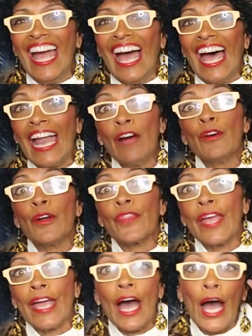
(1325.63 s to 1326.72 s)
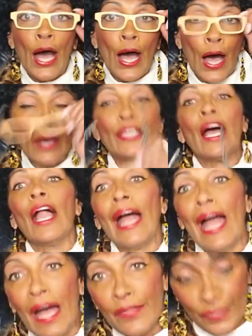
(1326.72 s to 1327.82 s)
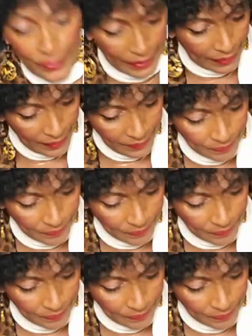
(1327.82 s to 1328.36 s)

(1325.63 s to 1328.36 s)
I want to thank all y'all out there.